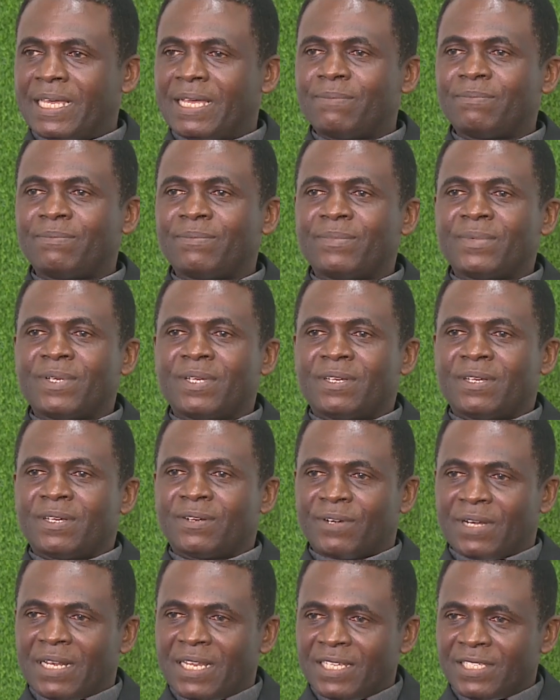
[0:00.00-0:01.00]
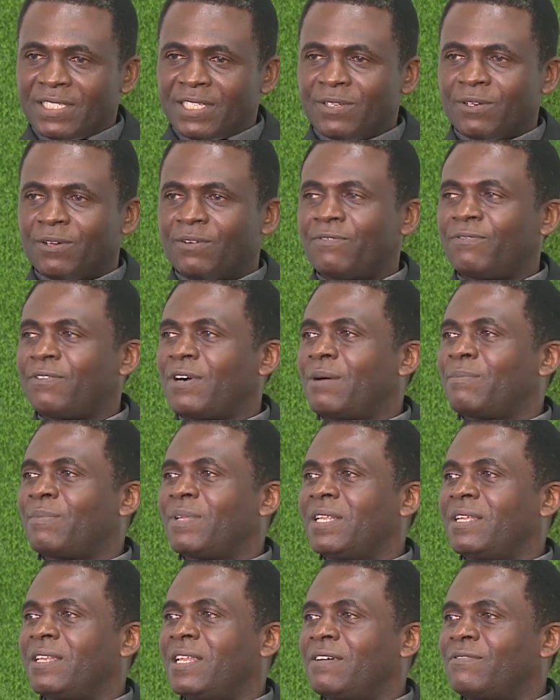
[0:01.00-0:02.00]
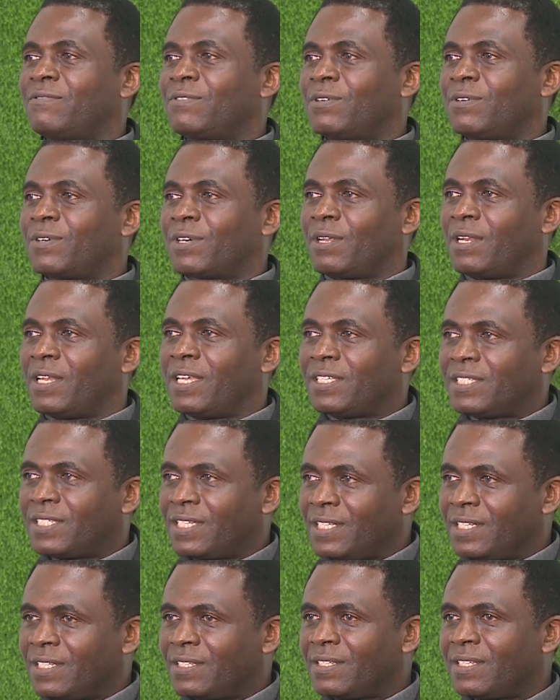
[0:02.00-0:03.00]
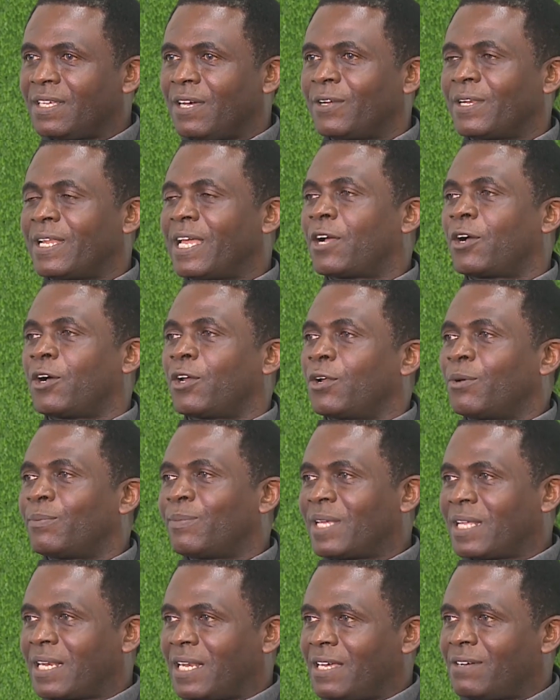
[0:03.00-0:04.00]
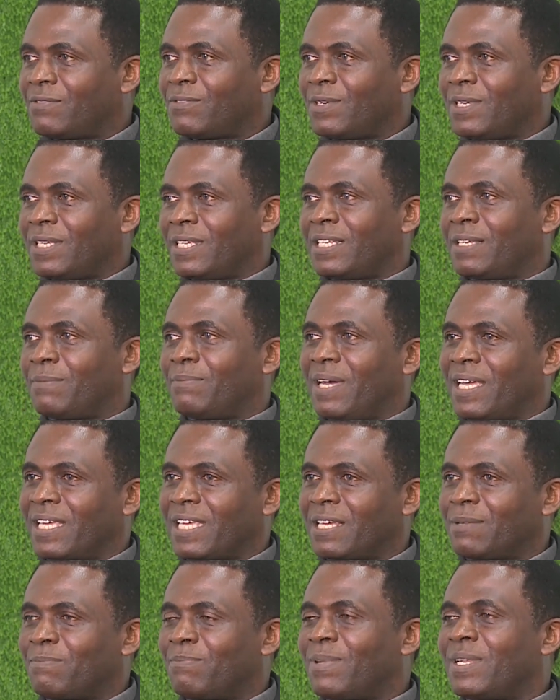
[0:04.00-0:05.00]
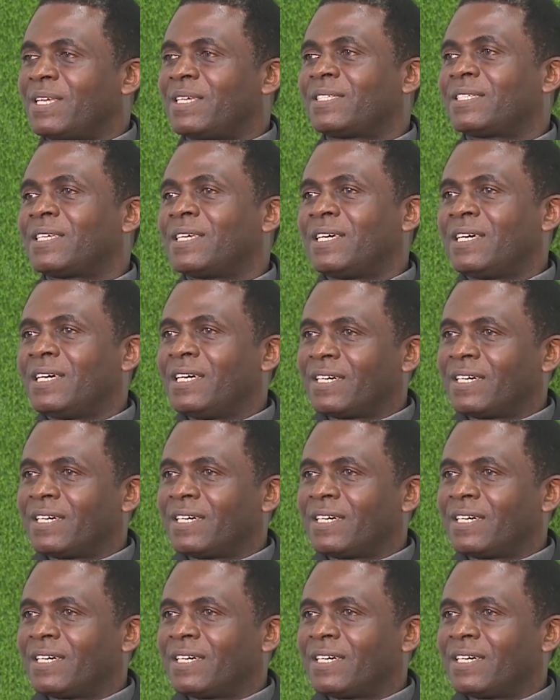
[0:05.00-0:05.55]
them, relating on family level, relating on economic level in the marketplace,